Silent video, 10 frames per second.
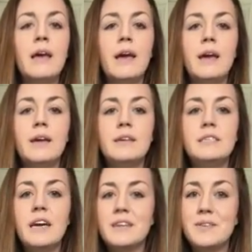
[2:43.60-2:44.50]
And
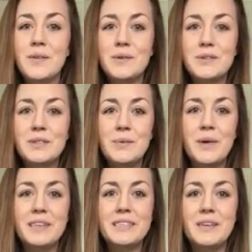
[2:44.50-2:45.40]
yeah, so those are some
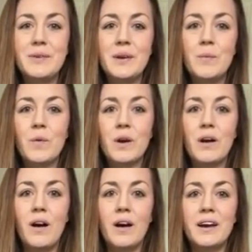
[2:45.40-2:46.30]
ways that you can
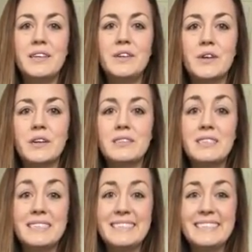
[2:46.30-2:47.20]
work on your
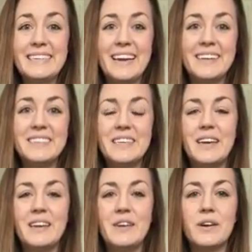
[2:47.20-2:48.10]
sit-to-stands
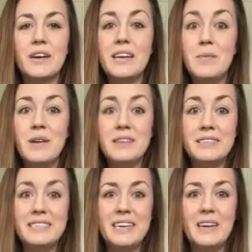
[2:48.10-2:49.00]
and your independent
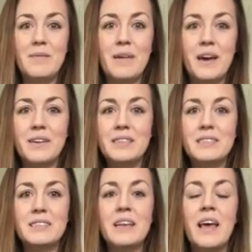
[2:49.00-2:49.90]
standing
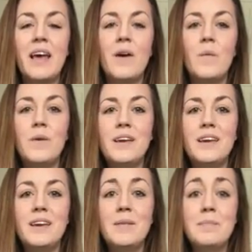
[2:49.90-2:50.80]
balance.
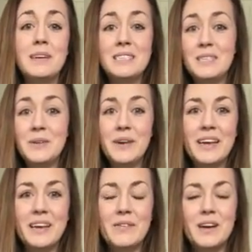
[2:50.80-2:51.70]
We miss you at
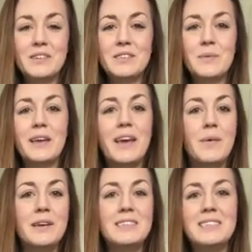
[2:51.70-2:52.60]
Kenny Rogers, and we can't
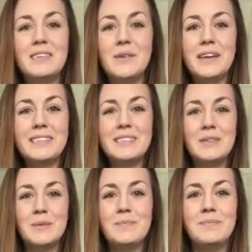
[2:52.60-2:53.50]
wait to see you again
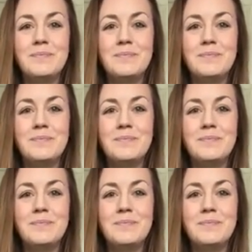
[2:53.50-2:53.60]
soon.